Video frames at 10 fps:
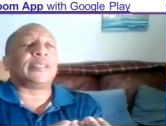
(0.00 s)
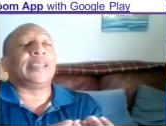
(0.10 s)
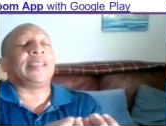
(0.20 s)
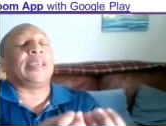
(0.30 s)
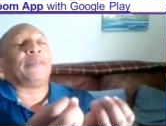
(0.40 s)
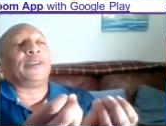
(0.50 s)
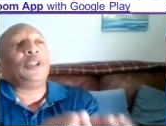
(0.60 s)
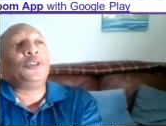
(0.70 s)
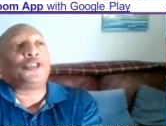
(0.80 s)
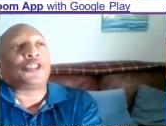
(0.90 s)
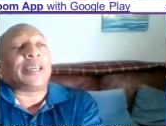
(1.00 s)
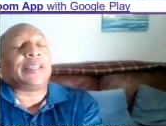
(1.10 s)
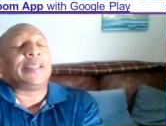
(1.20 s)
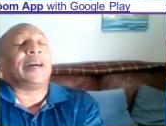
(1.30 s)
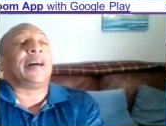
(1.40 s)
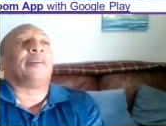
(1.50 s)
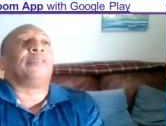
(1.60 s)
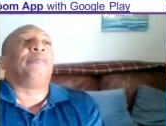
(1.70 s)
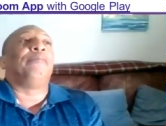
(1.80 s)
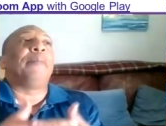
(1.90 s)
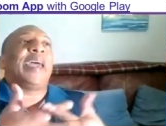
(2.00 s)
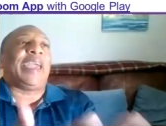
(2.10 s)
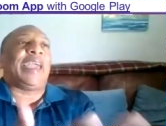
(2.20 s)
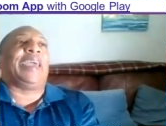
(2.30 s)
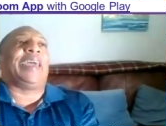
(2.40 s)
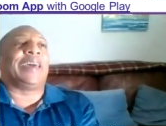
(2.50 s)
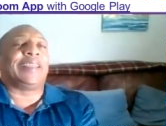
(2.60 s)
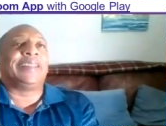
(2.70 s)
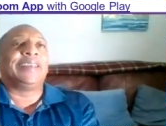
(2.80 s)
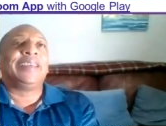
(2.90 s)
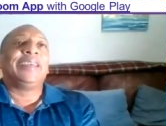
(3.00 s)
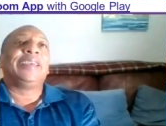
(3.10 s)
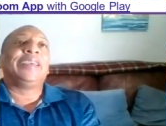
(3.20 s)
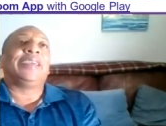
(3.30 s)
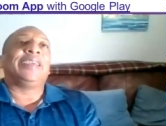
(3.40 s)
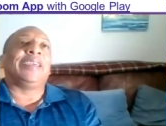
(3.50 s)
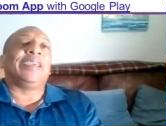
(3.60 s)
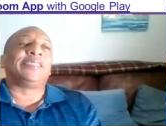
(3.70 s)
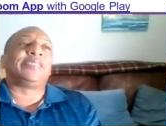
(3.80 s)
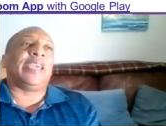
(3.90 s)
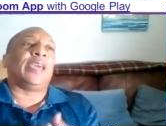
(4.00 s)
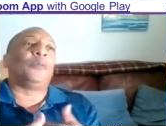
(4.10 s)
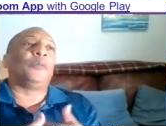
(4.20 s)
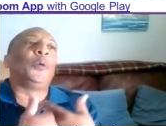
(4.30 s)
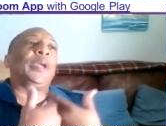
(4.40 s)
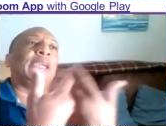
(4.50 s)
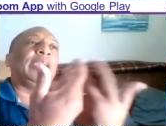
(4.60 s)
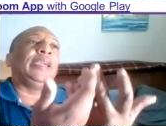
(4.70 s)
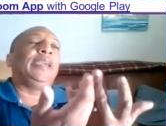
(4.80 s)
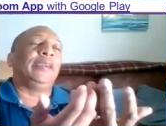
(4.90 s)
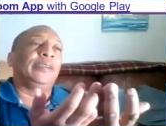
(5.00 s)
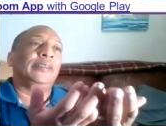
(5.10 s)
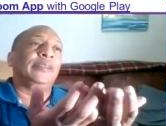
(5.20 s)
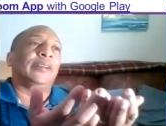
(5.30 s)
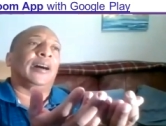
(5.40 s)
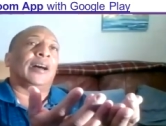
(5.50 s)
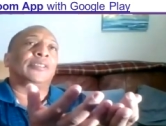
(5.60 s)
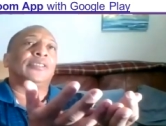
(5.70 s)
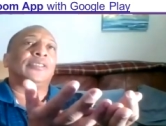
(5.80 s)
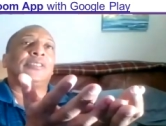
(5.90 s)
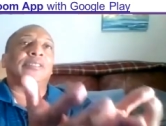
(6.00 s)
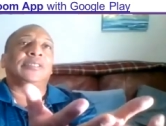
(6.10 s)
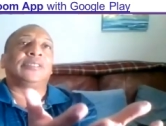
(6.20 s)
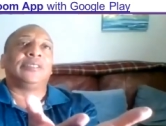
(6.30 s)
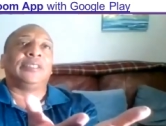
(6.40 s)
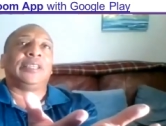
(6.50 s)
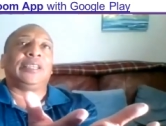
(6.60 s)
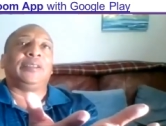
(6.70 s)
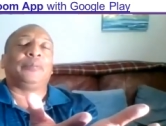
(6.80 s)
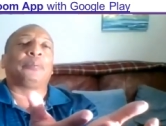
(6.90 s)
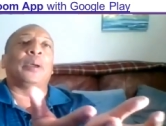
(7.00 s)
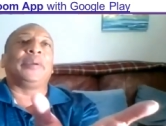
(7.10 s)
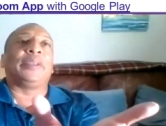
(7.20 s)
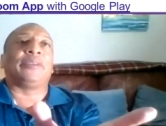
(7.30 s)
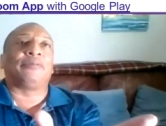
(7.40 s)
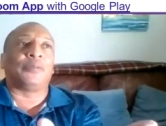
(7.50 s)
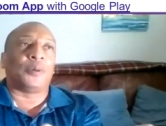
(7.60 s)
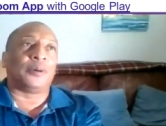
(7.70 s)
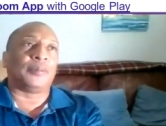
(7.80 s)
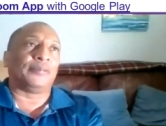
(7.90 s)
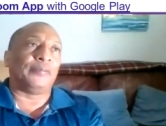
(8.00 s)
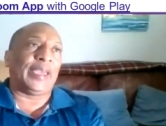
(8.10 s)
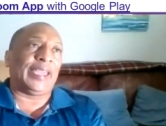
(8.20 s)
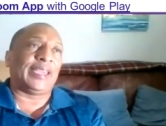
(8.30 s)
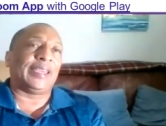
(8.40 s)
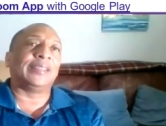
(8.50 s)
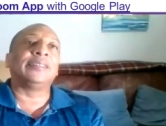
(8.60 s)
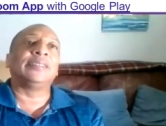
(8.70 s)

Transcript: to take the evolution of man and saying we are the primitive form of man